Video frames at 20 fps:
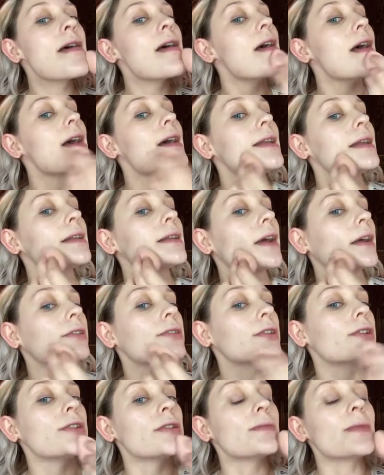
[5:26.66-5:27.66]
any
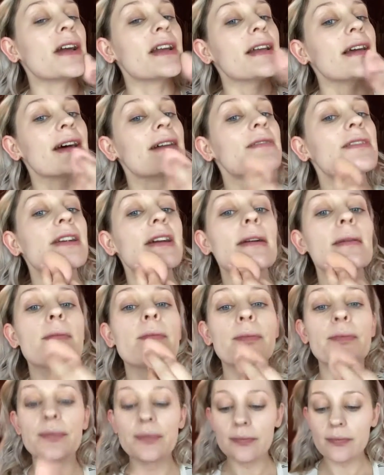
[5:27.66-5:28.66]
texture you might have there
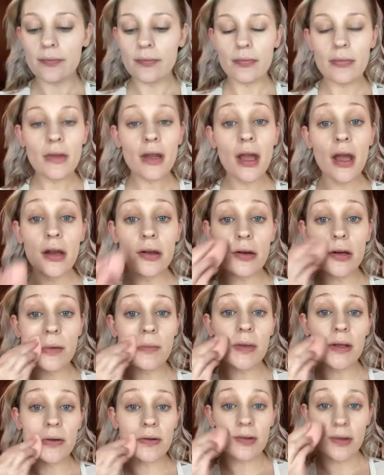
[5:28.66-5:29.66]
and you're gonna
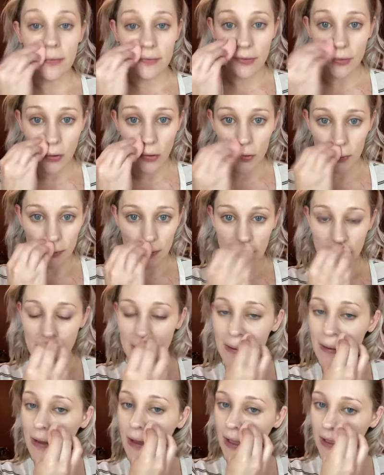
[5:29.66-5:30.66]
make yourself look older
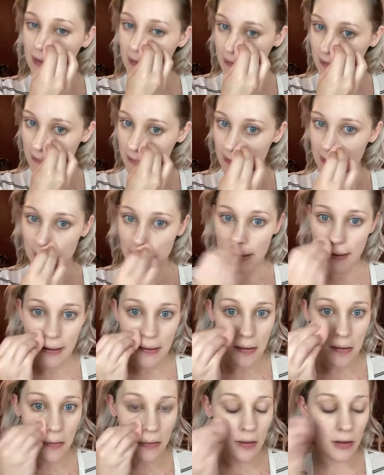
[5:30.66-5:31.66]
unnecessarily.
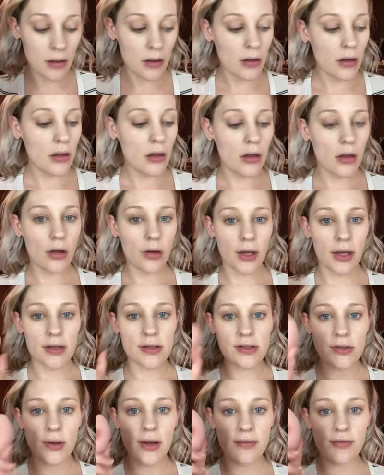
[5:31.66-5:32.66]
Okay,
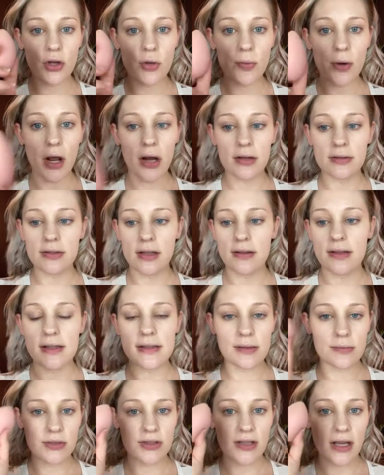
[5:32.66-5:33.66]
so I have no product on this.
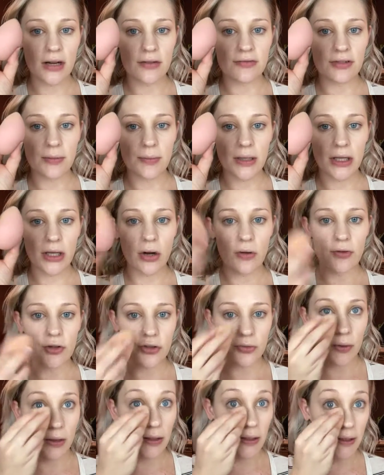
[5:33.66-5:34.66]
I'm just kind of flipping it over
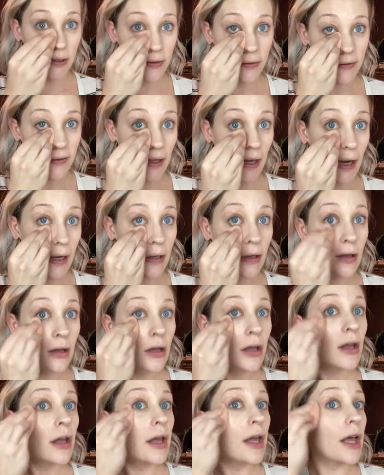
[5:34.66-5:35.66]
to a cleaner side
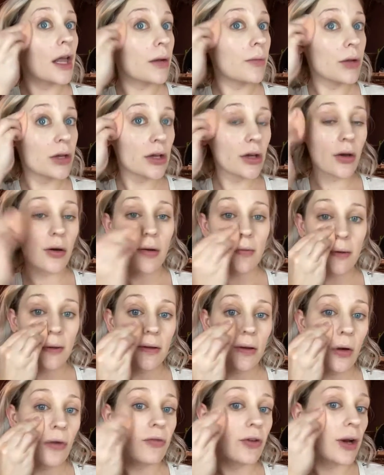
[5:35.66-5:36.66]
and I'm gonna go
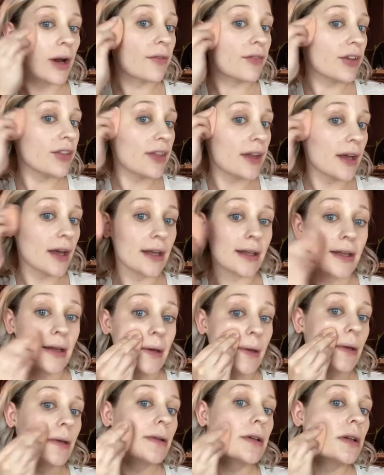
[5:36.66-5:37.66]
over everything
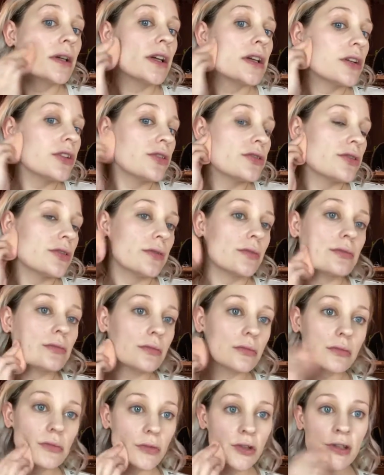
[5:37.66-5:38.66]
again
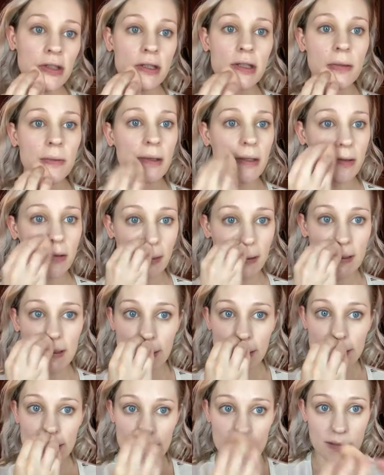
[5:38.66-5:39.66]
just to make sure it's
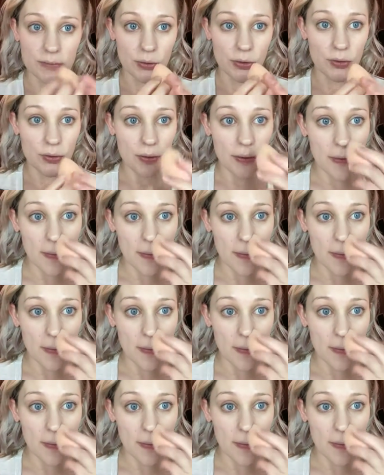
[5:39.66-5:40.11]
nice and smooth.